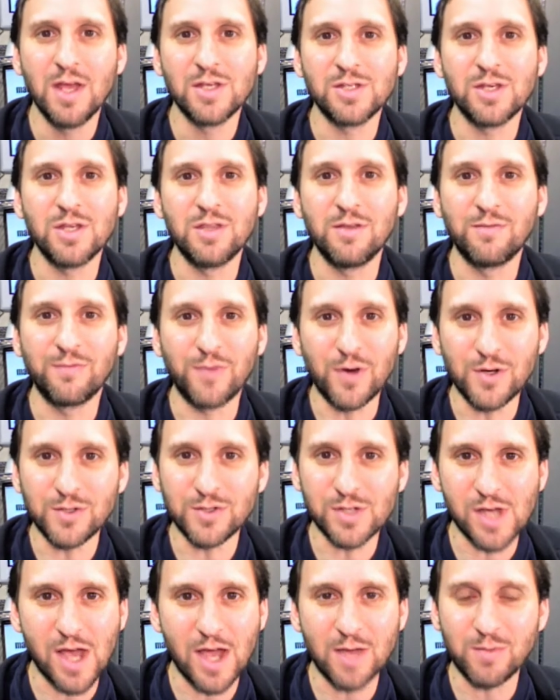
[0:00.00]
So the
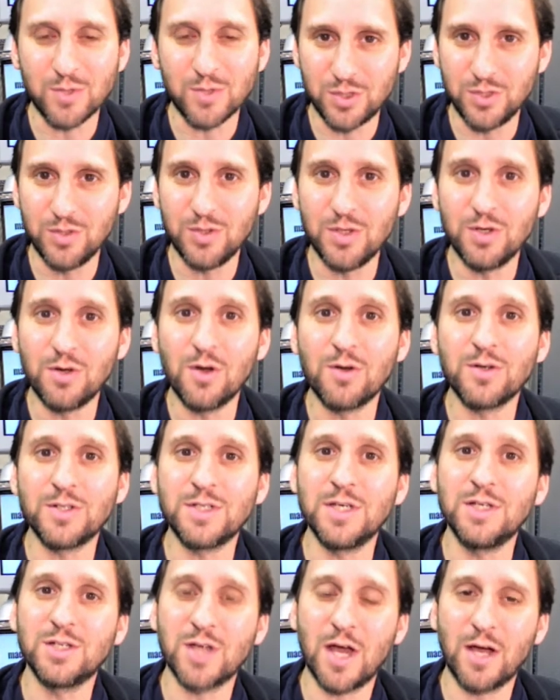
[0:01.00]
first time or two you go to
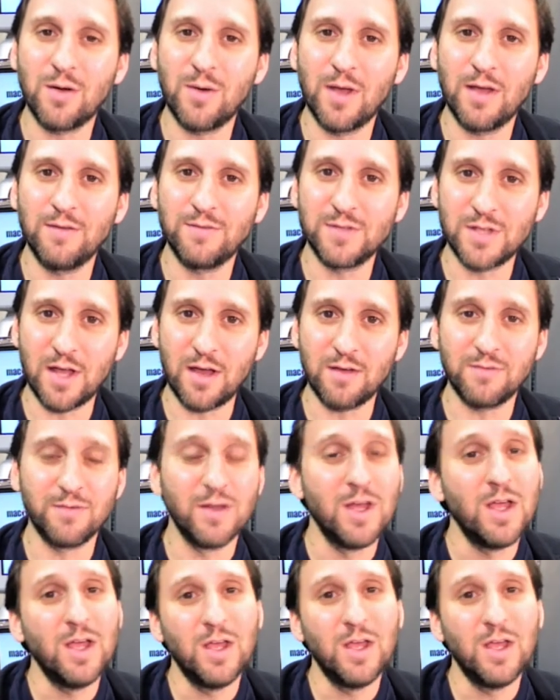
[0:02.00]
see Shockwave stuff,